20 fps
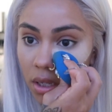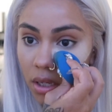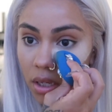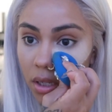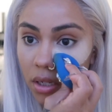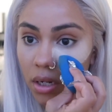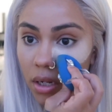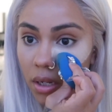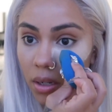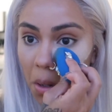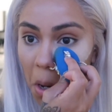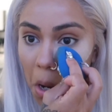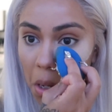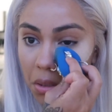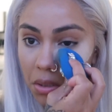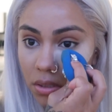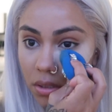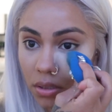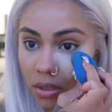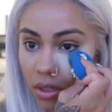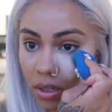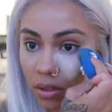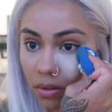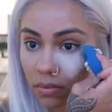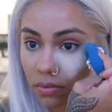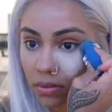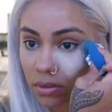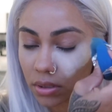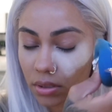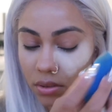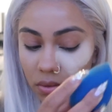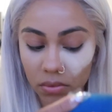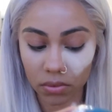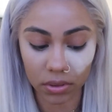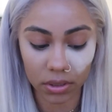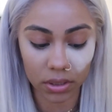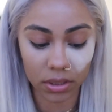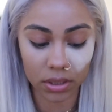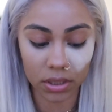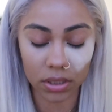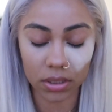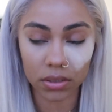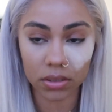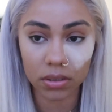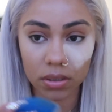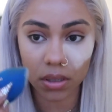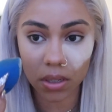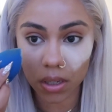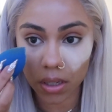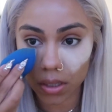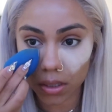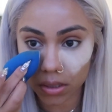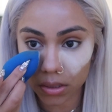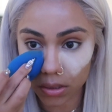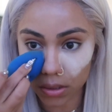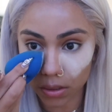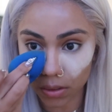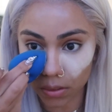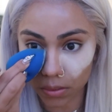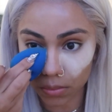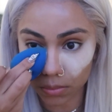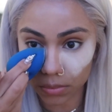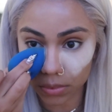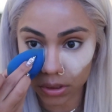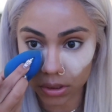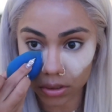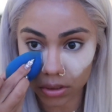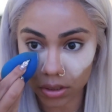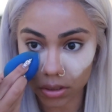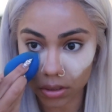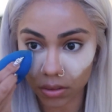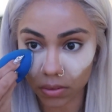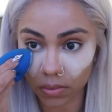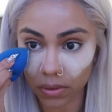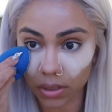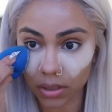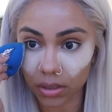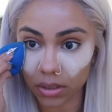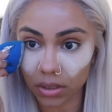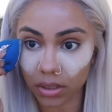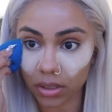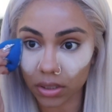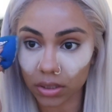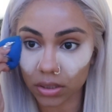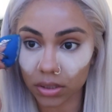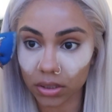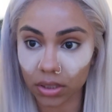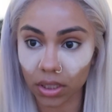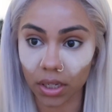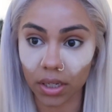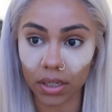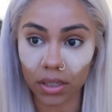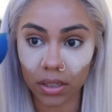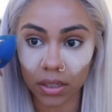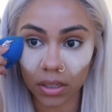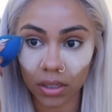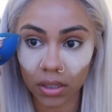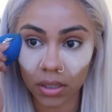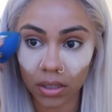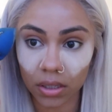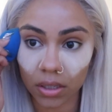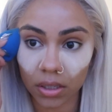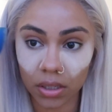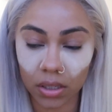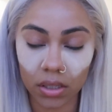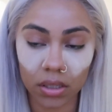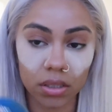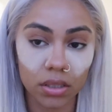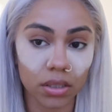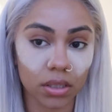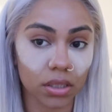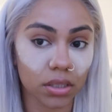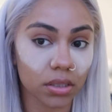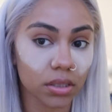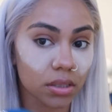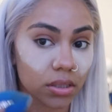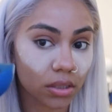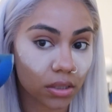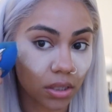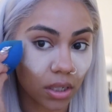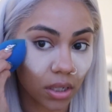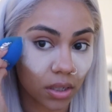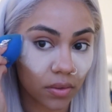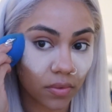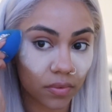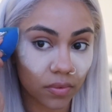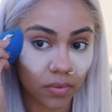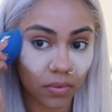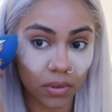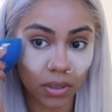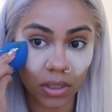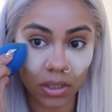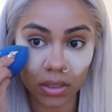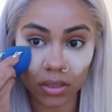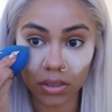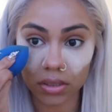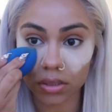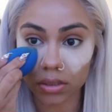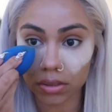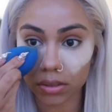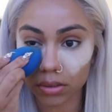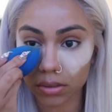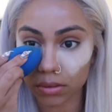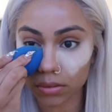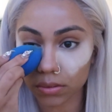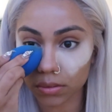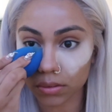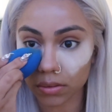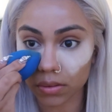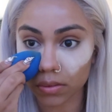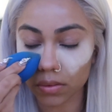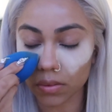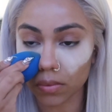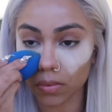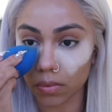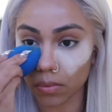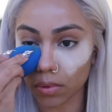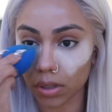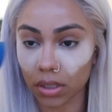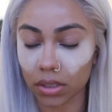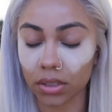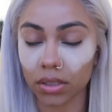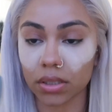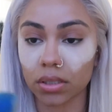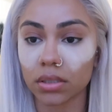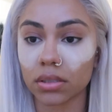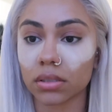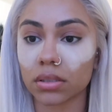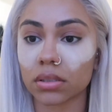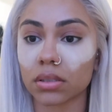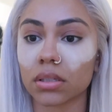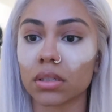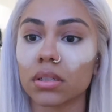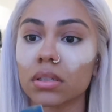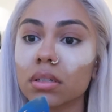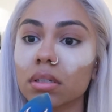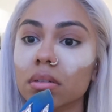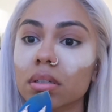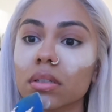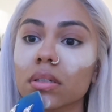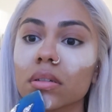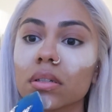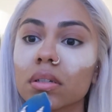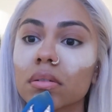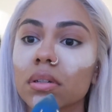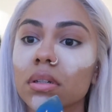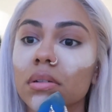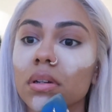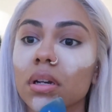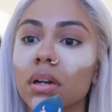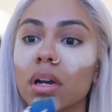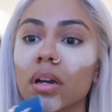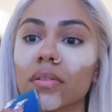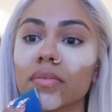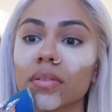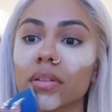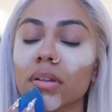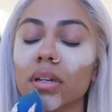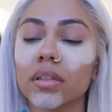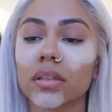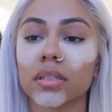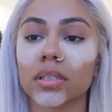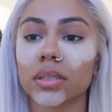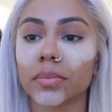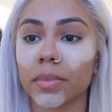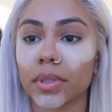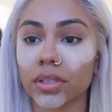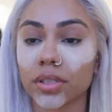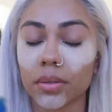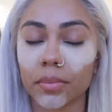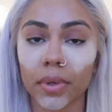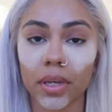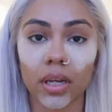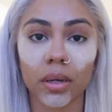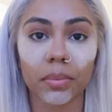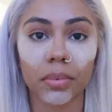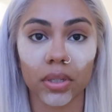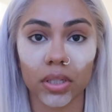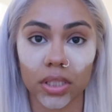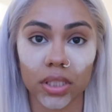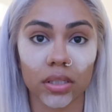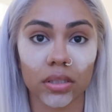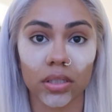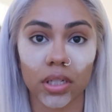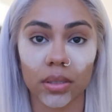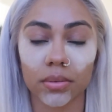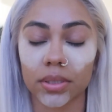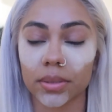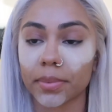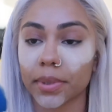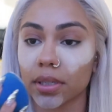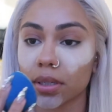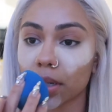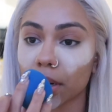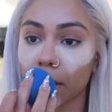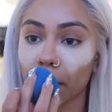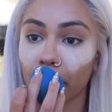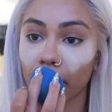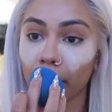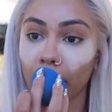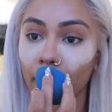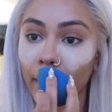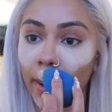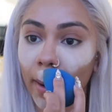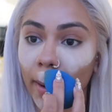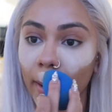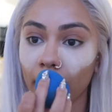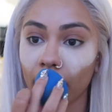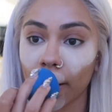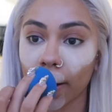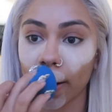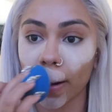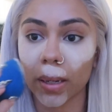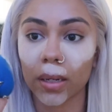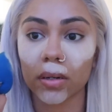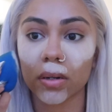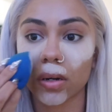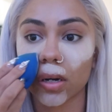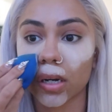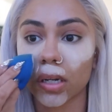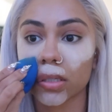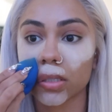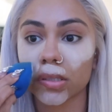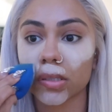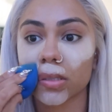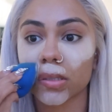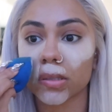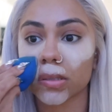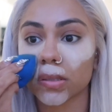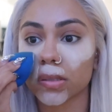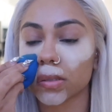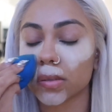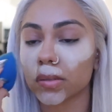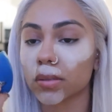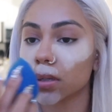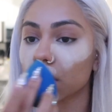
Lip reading: and I also get really oily. So I'm just gonna quickly set. This stuff works wonders. Like, I feel like this makes your makeup look 10 times better, in all honesty.